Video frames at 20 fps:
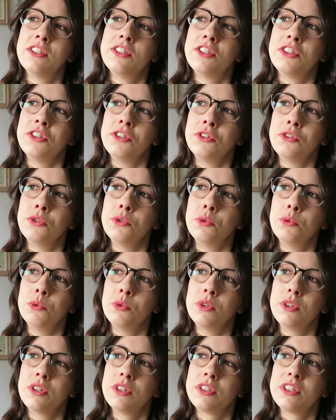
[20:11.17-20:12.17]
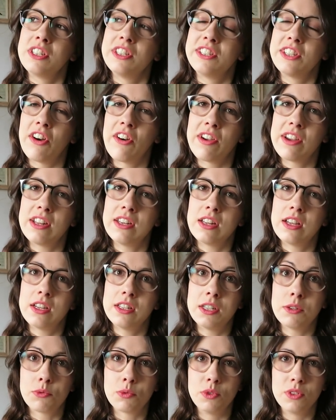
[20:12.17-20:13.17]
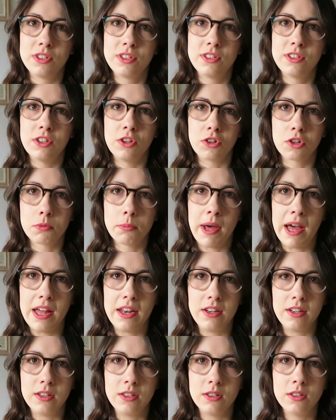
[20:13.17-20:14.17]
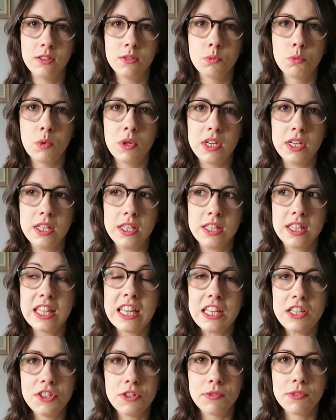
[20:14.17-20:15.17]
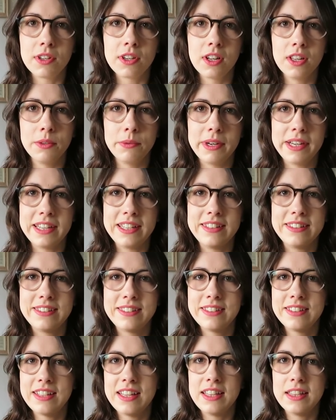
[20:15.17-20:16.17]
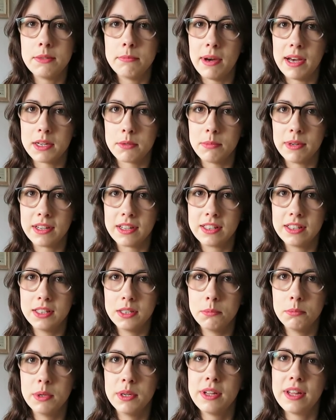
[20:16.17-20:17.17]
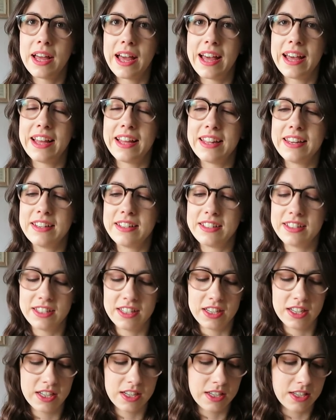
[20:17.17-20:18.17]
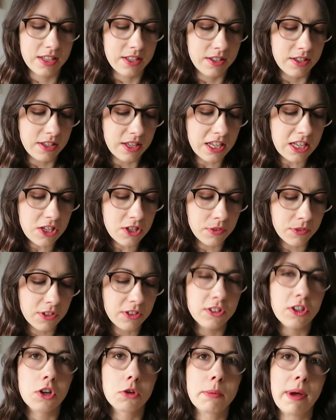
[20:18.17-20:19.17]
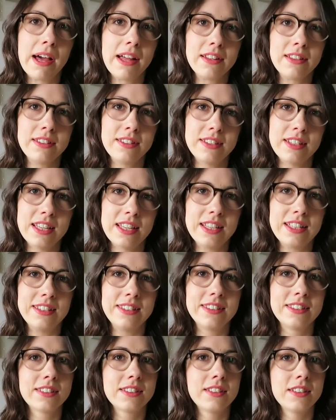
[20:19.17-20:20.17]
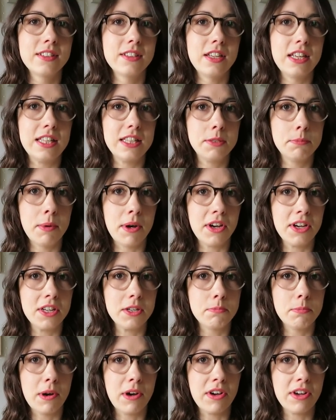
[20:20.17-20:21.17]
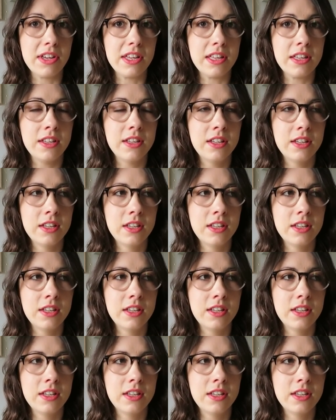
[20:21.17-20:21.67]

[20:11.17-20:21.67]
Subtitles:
to design a different sock pattern with each of the colorways in the Mad Men Club, and each of the sock patterns is inspired by